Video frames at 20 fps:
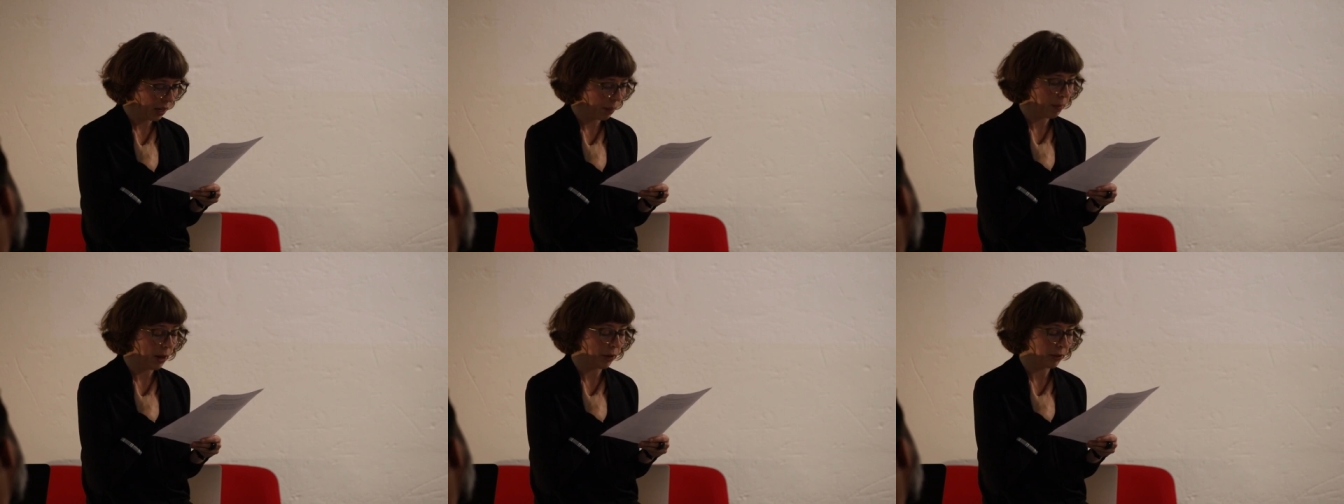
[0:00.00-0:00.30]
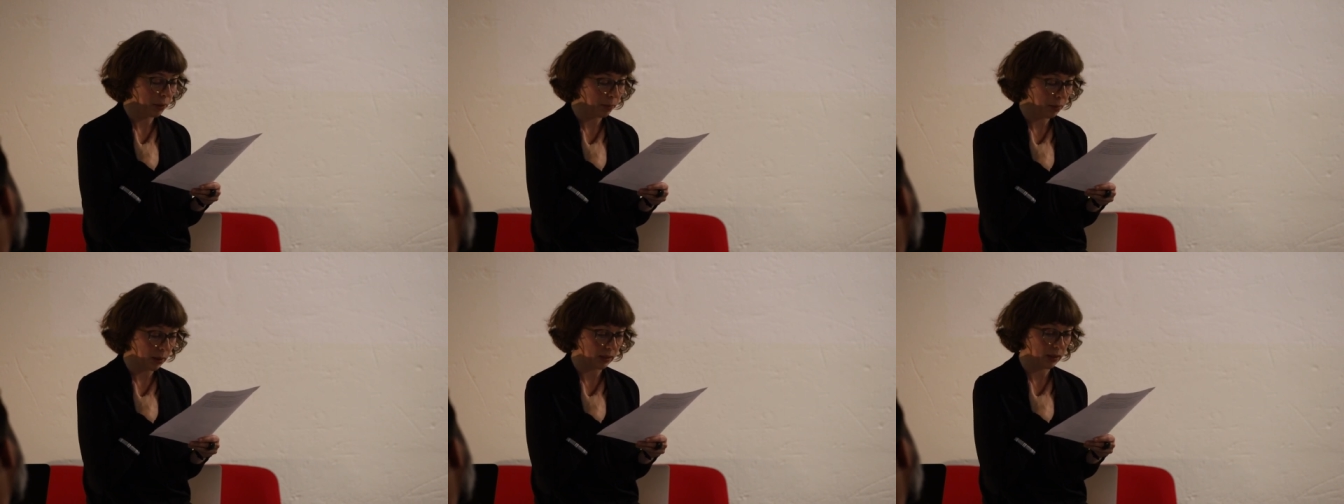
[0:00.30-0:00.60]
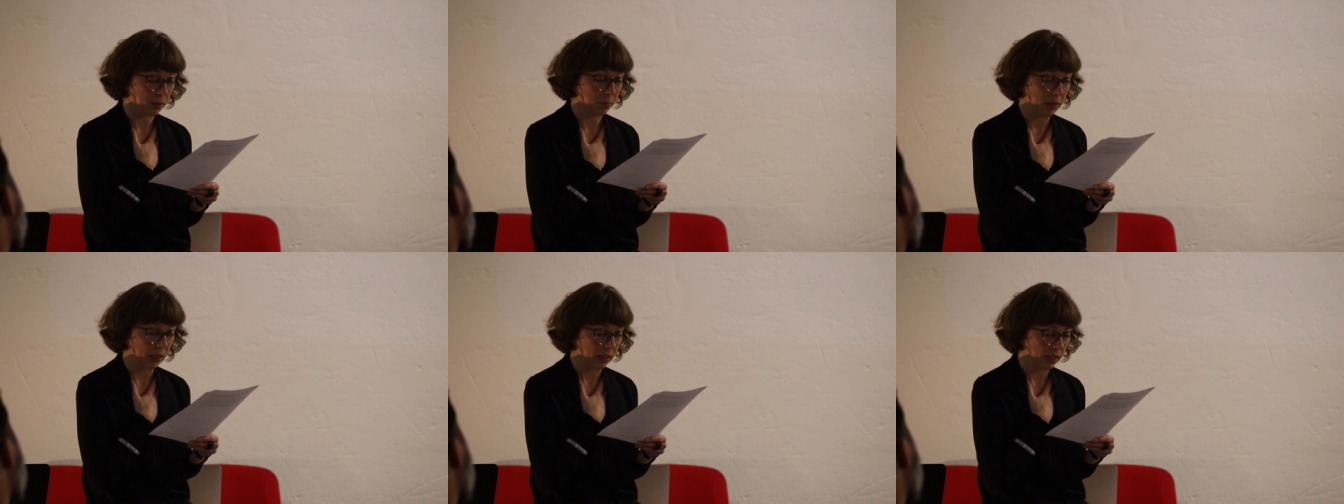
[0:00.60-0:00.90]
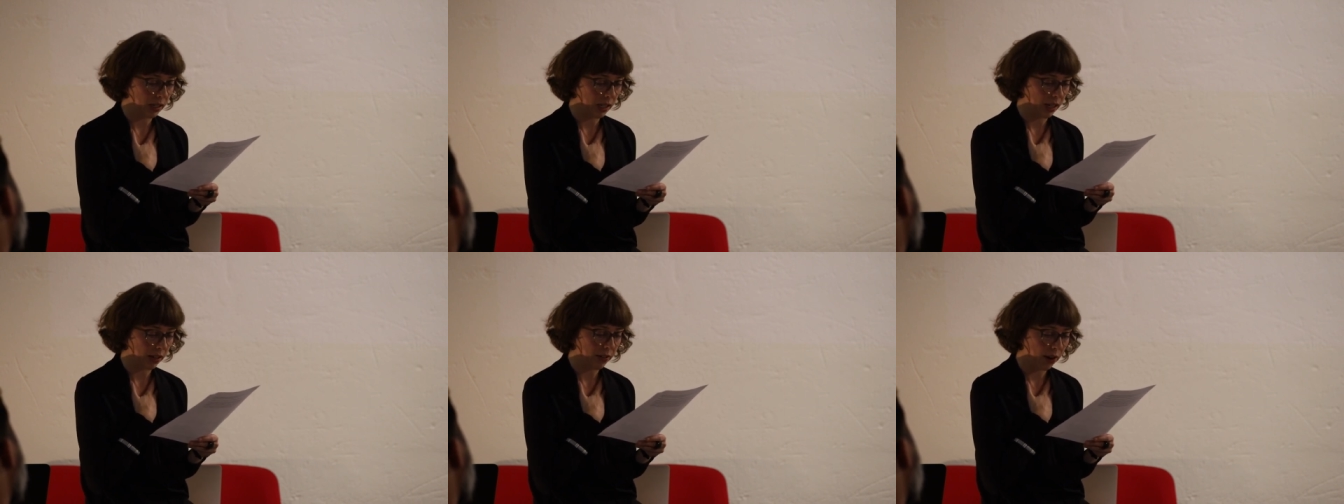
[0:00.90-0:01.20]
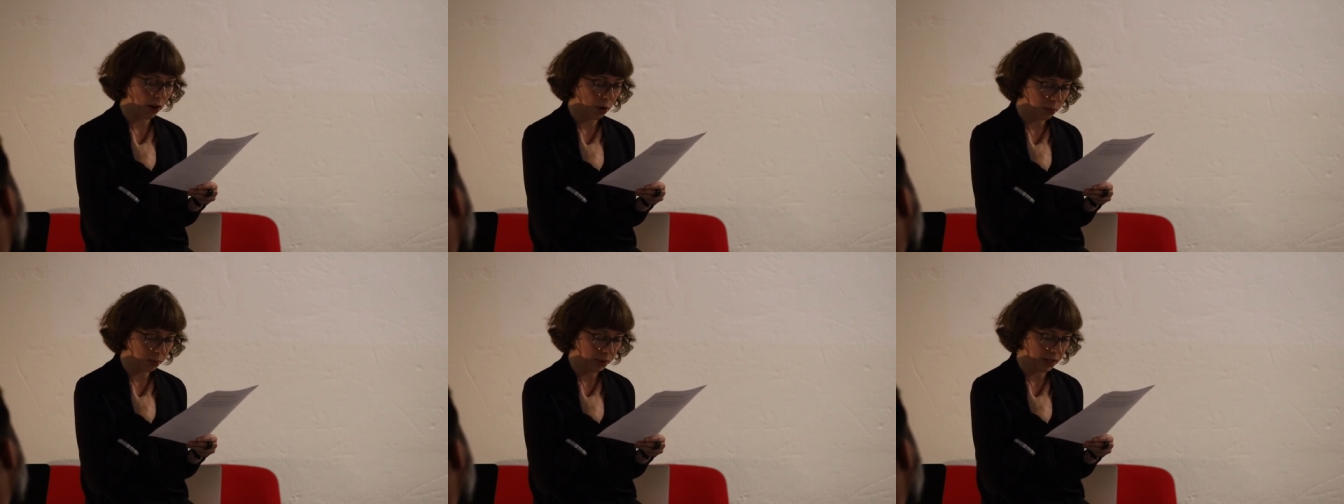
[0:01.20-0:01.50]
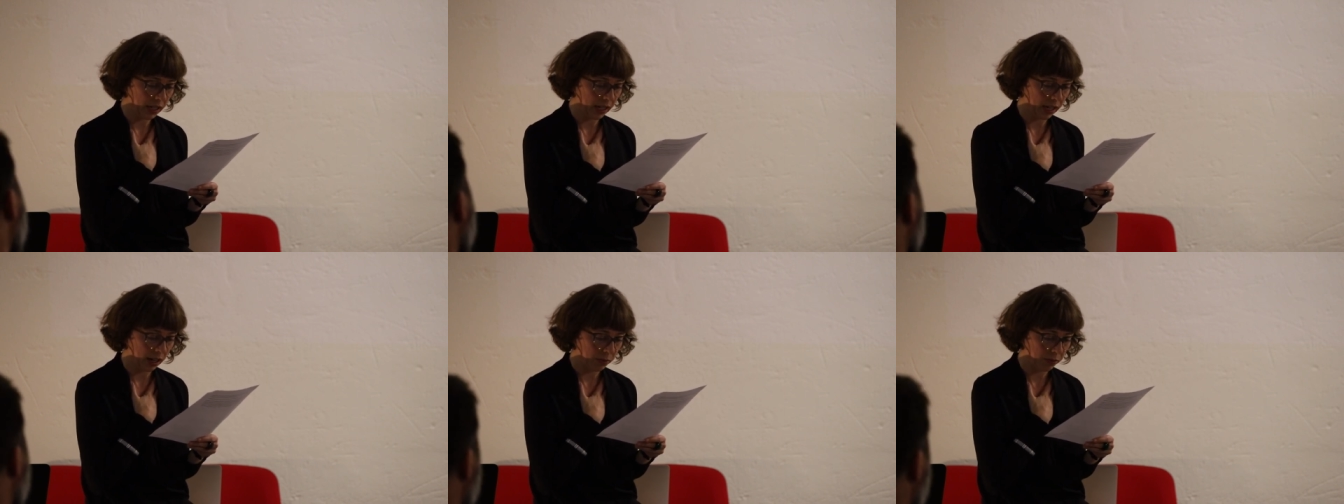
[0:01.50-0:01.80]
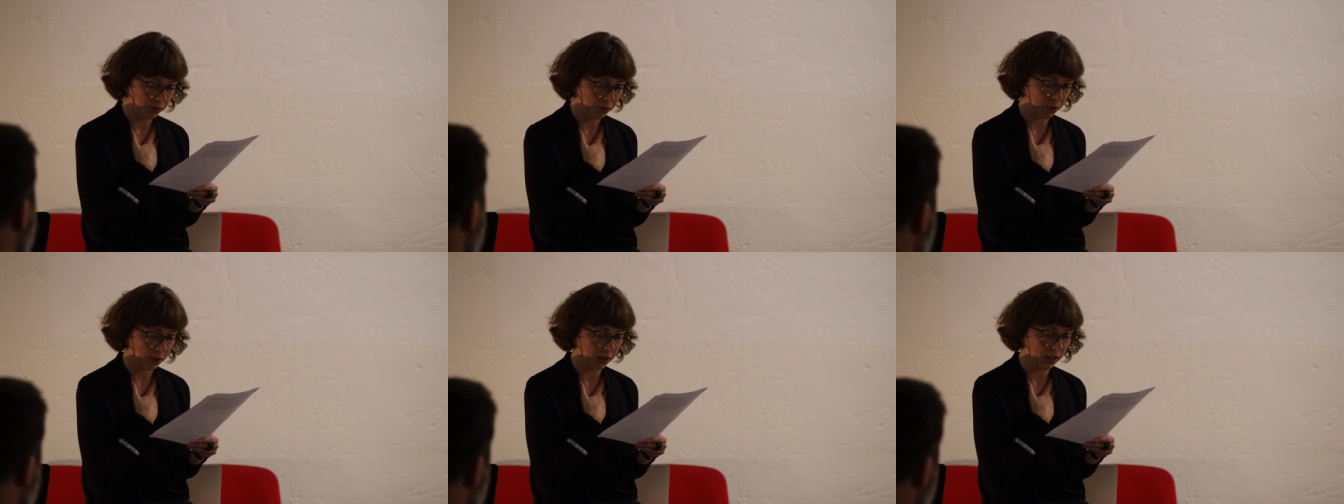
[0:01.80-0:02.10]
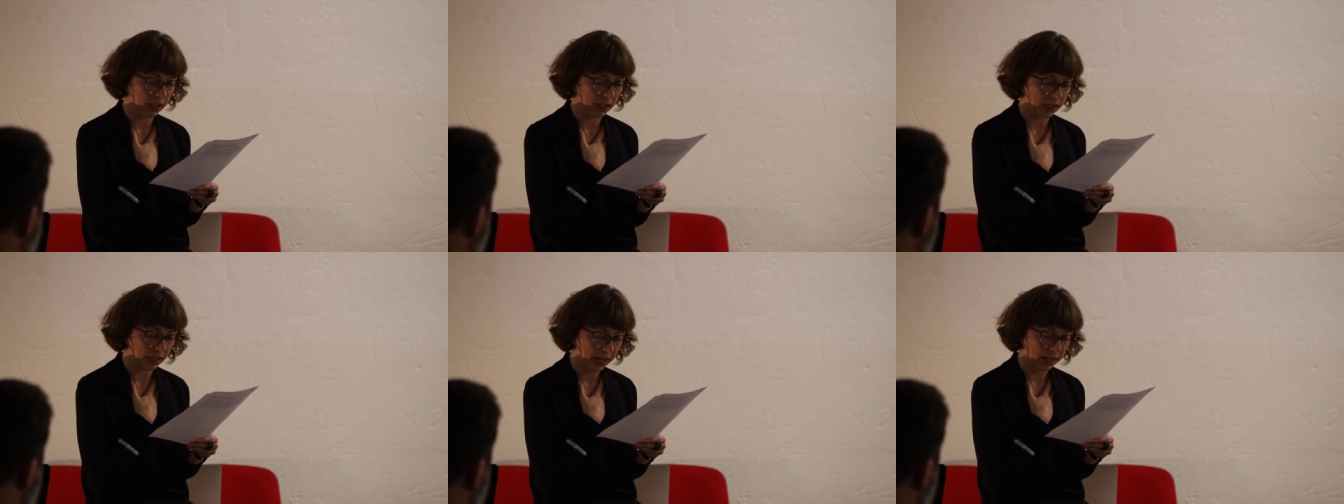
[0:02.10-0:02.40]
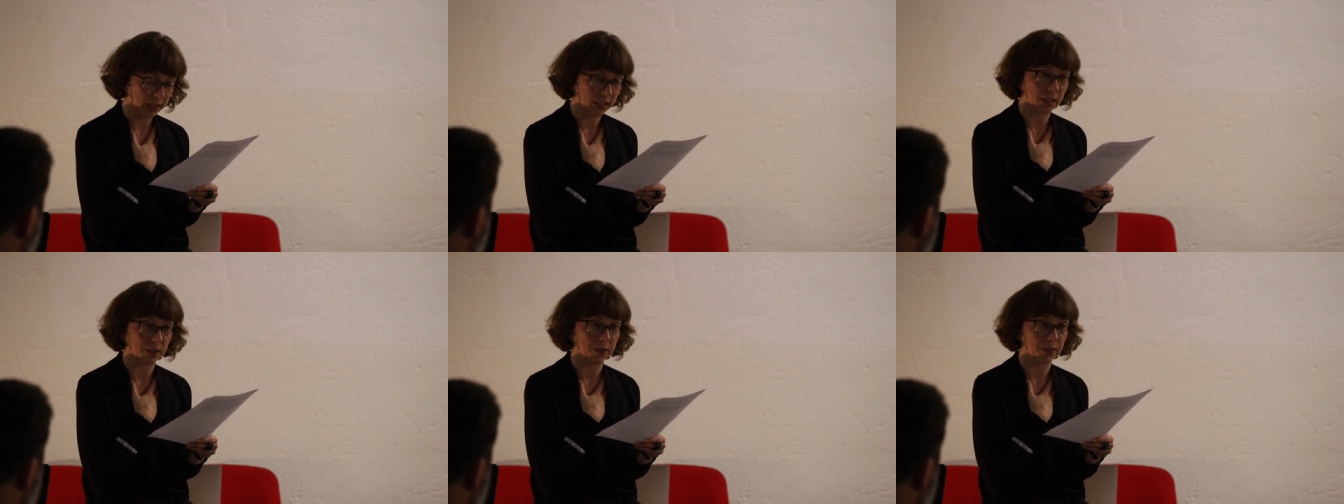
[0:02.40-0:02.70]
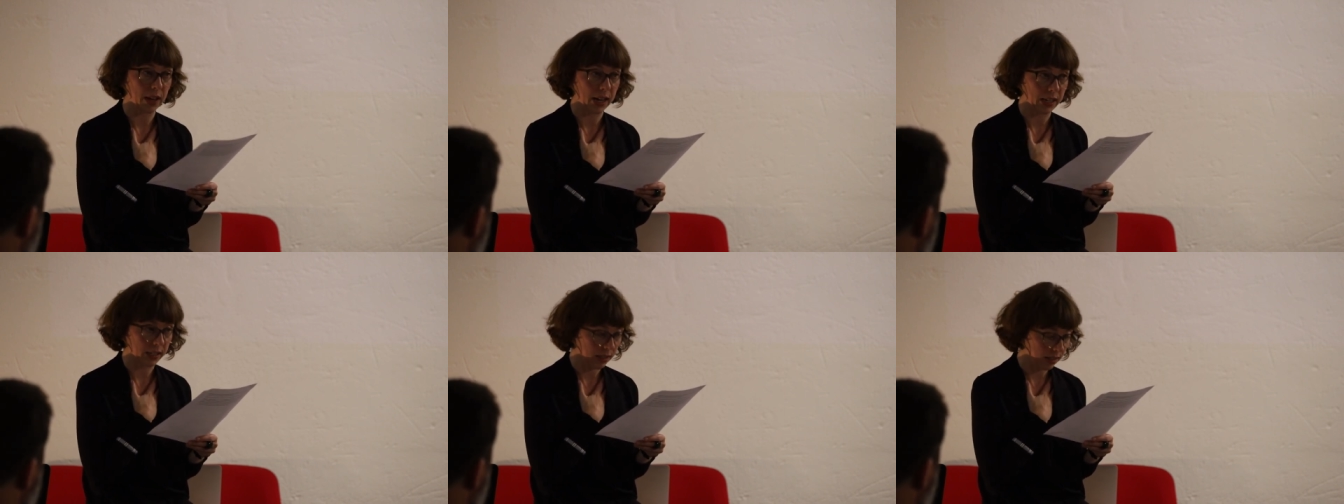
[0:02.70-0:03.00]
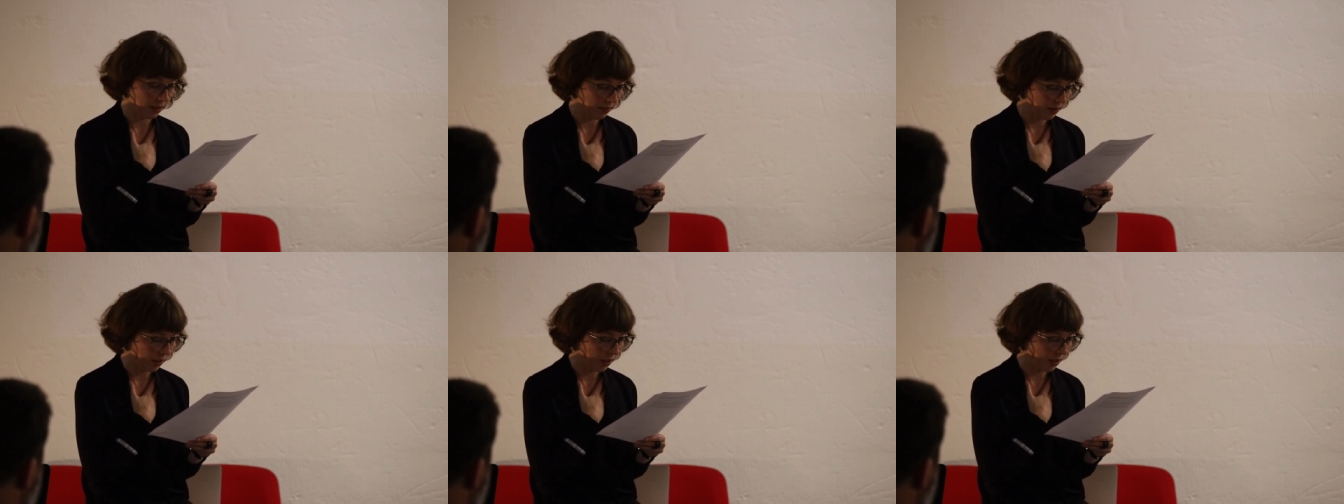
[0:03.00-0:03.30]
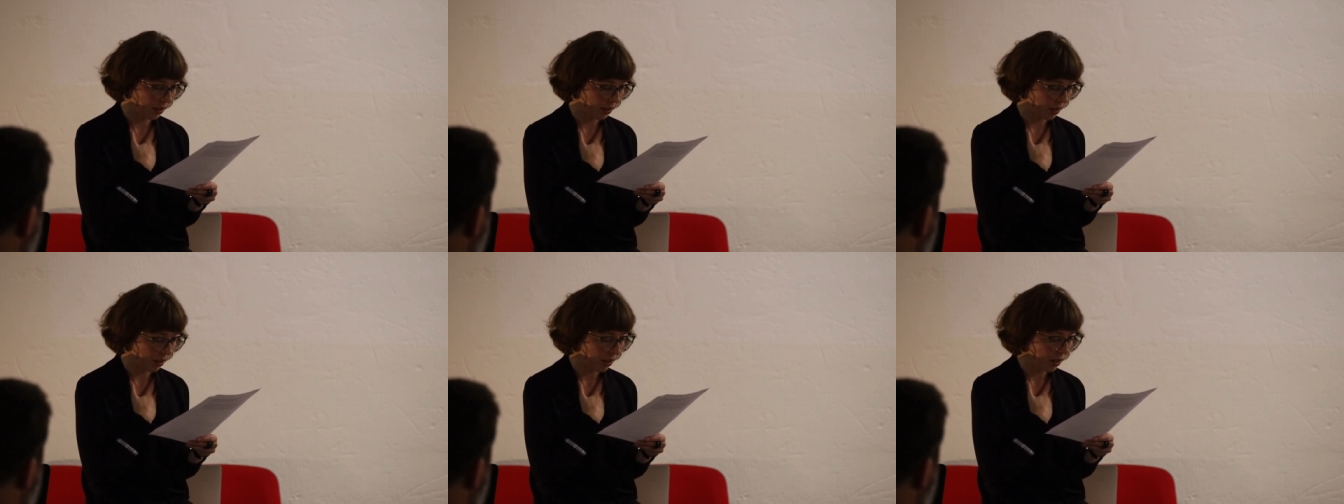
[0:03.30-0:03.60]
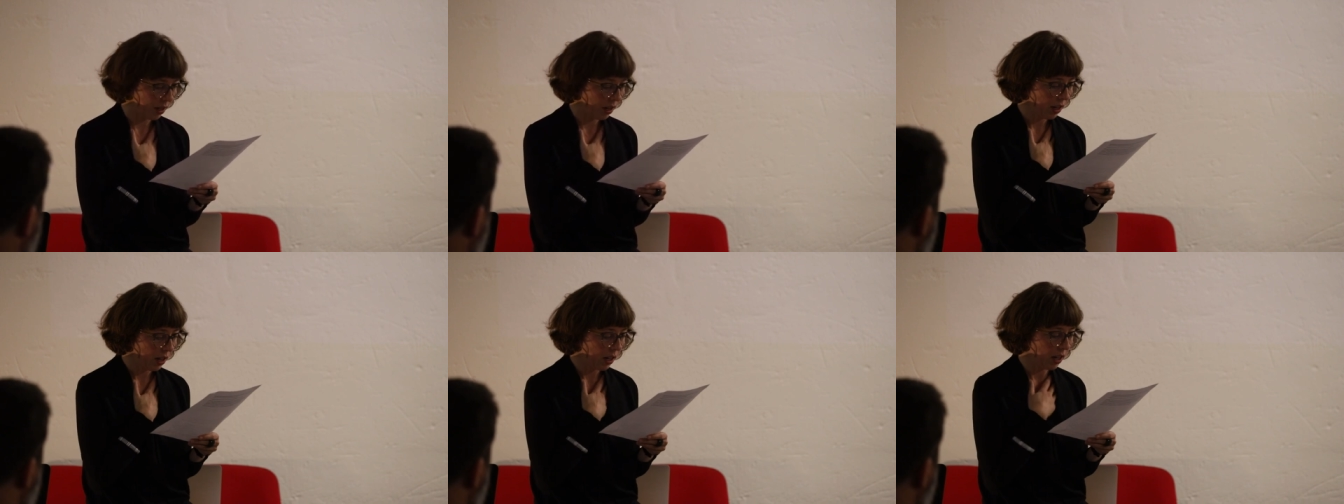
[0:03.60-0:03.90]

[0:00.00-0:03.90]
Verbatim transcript: about the possibility of opening up for a collective activity